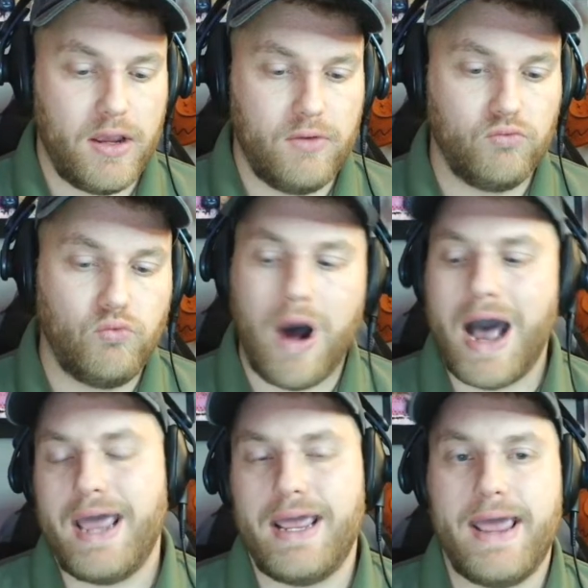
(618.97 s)

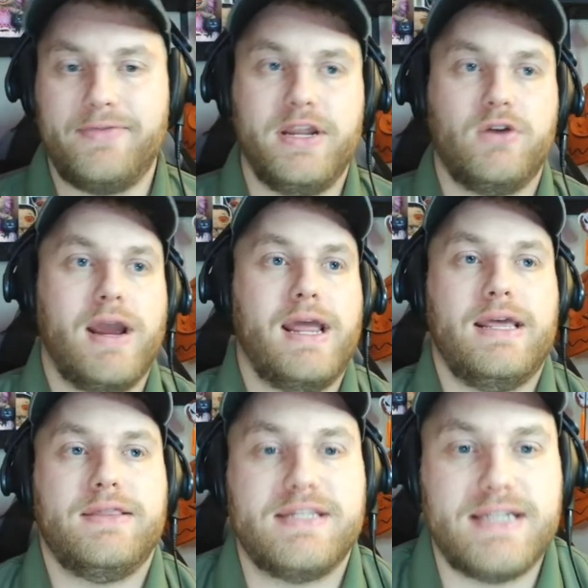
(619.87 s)
Why Anthony Grant
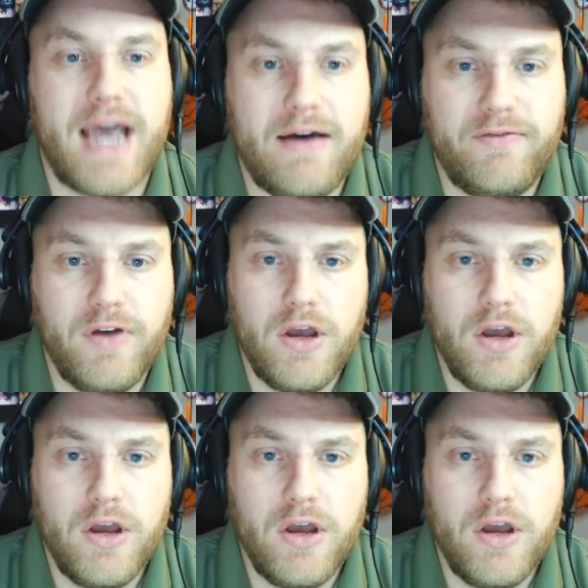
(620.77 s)
and the staff